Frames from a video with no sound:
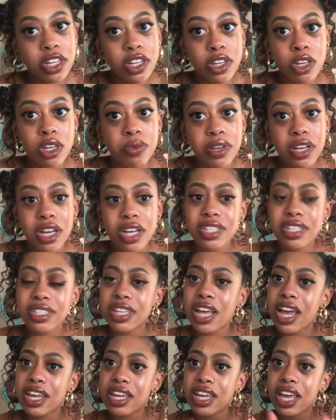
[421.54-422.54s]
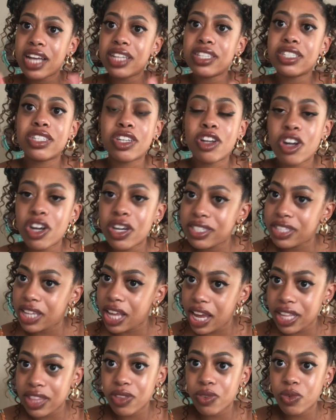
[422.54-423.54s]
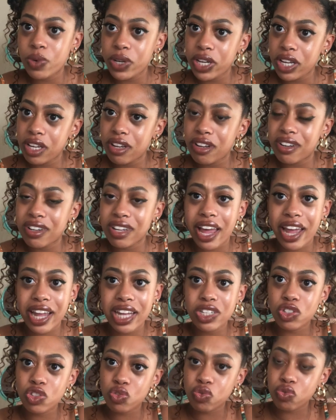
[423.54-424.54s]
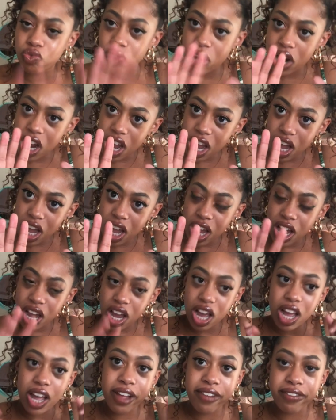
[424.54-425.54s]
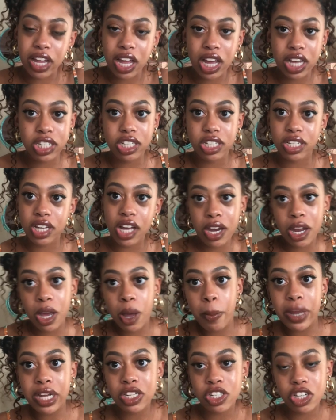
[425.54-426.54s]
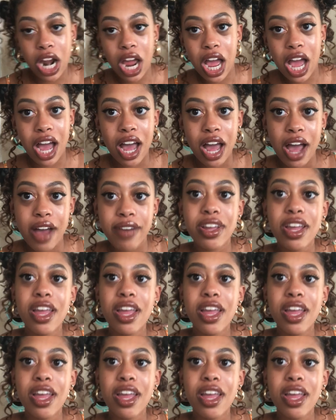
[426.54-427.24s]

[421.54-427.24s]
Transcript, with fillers: And it's like, yes, girl, take the wheel, like drive drive like shut up and drive